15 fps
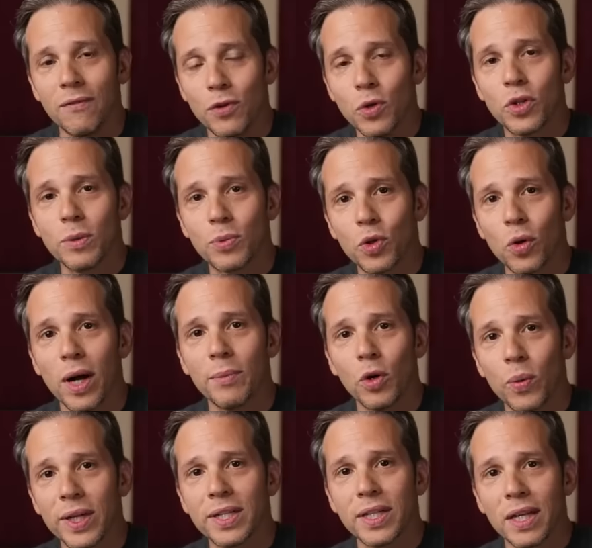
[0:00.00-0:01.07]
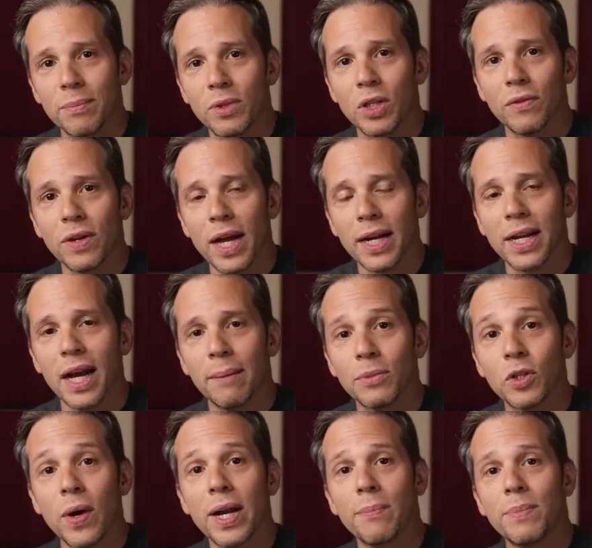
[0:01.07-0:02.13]
if you subscribe to WrestlingObserver.com.
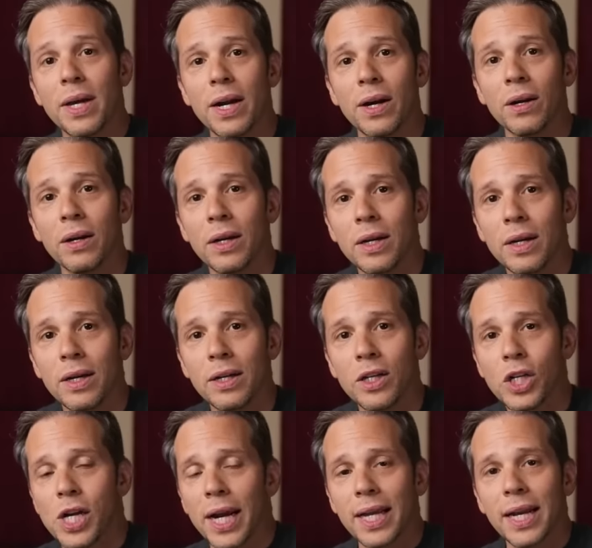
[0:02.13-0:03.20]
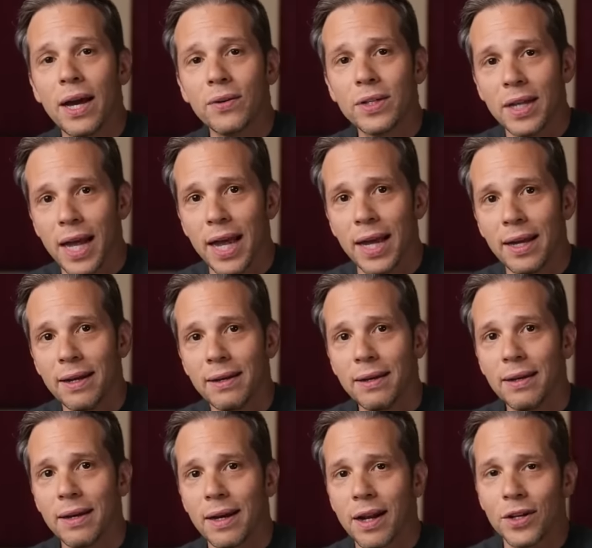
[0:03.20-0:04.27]
So head up there, check it out today,
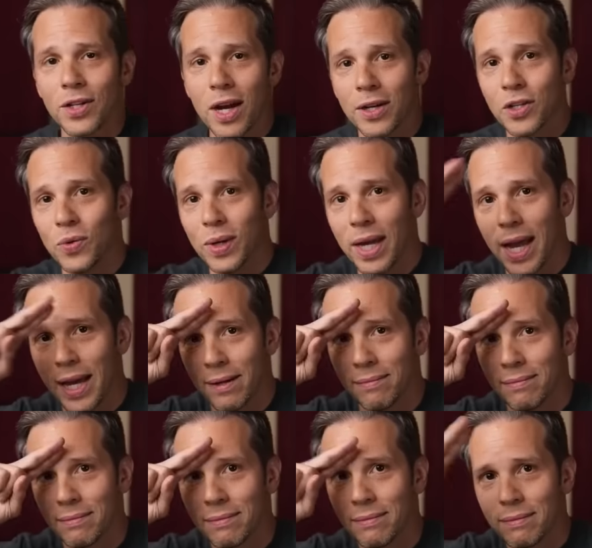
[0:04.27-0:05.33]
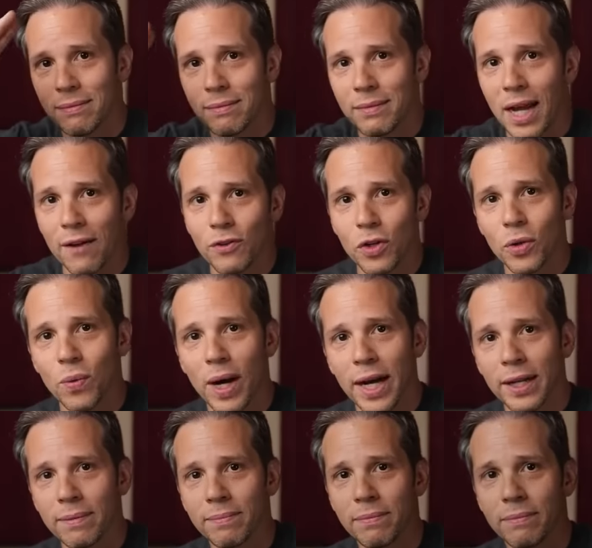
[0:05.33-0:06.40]
and I'll talk to you again after a
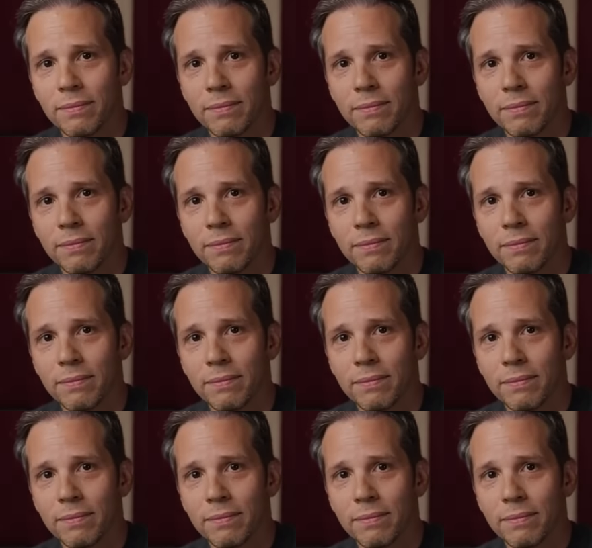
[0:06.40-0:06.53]
while.